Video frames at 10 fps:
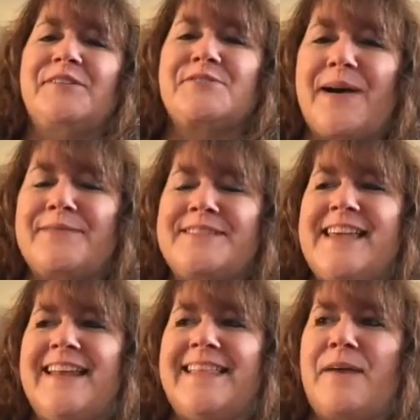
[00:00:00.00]
So I was
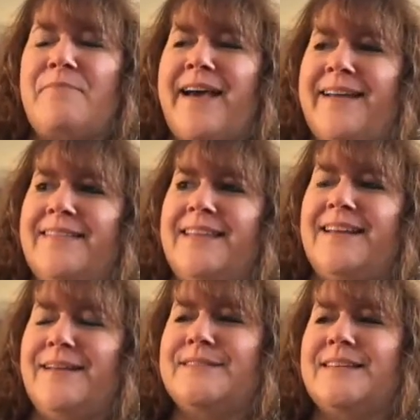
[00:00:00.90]
getting that back, and
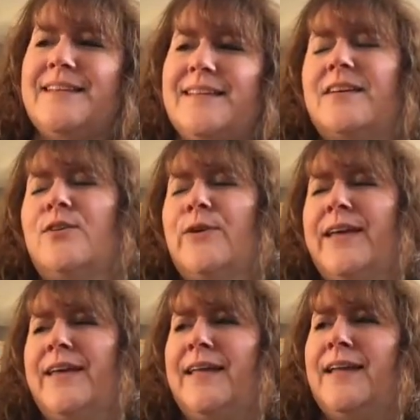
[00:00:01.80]
then I was thinking,
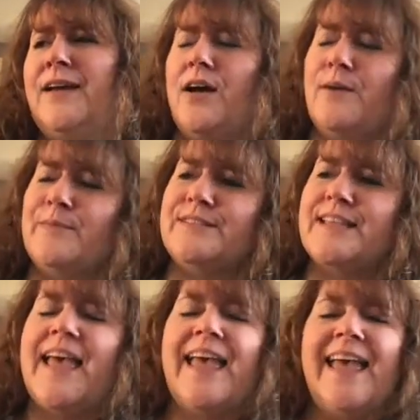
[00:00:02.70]
okay,
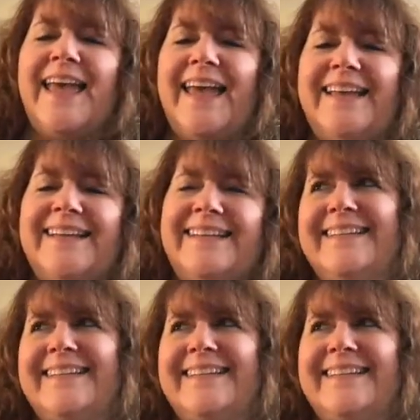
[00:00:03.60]
commas, and